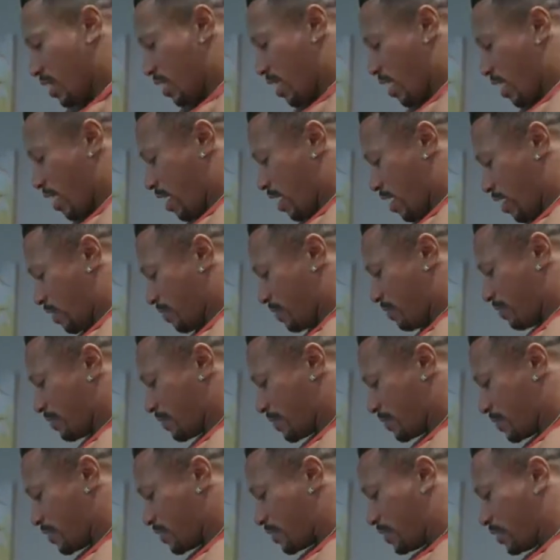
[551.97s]
Uh,
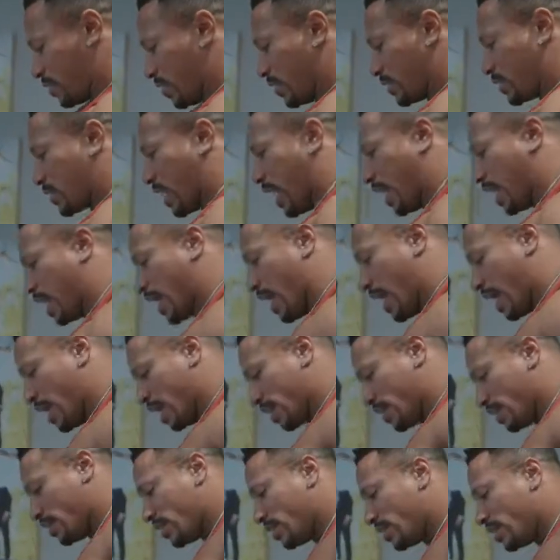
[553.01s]
so it's kind of
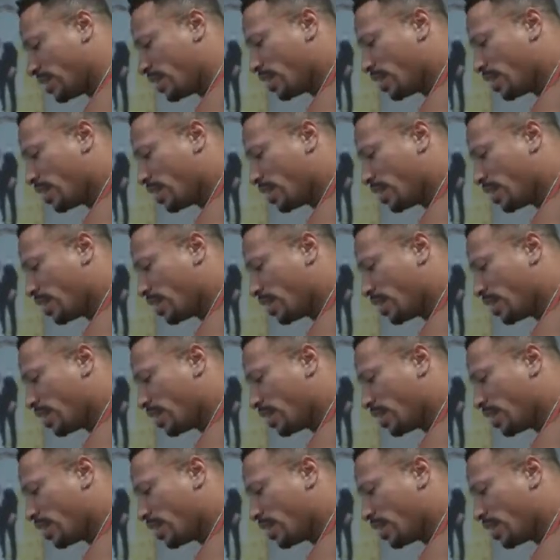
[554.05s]
gotta